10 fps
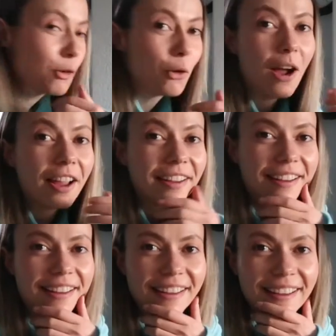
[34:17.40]
Or
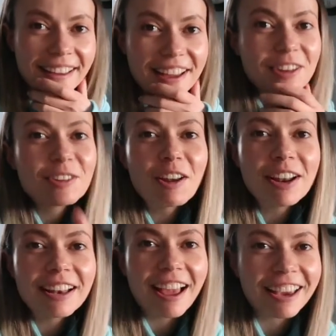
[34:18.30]

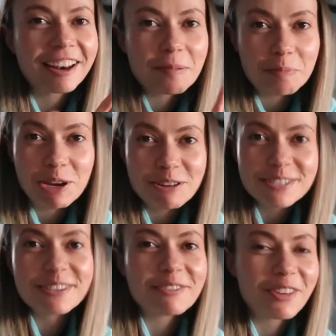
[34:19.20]
not in like an
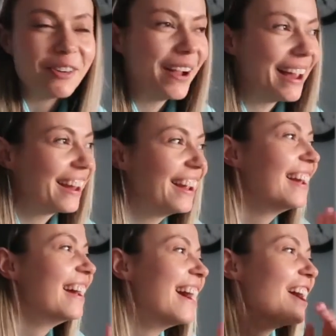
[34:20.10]
abusive way.
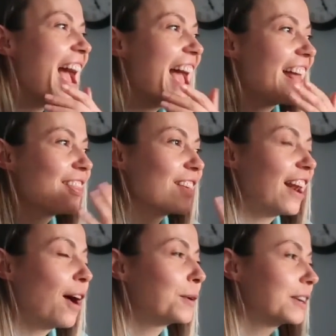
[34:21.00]
And
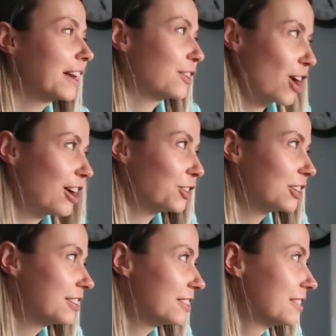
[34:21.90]
then I would get
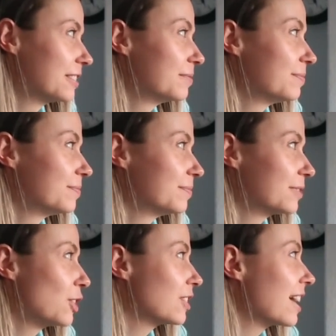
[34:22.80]
grounded.
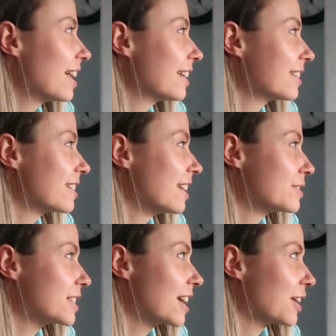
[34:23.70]
Not that what? I didn't
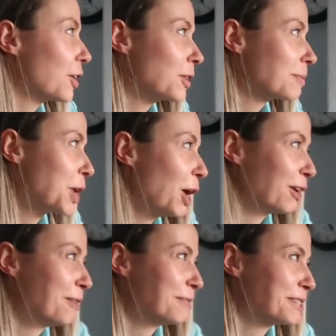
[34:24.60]
love staying at
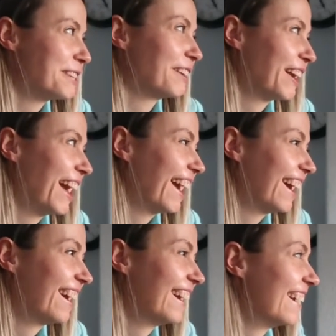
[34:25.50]
home. What was the
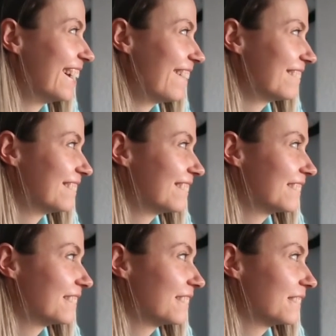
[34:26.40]
naughtiest thing
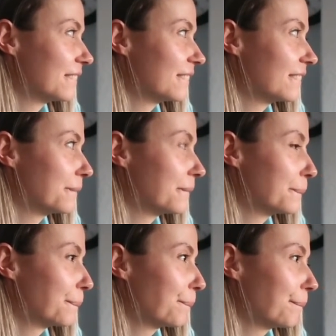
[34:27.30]
you ever did as a child?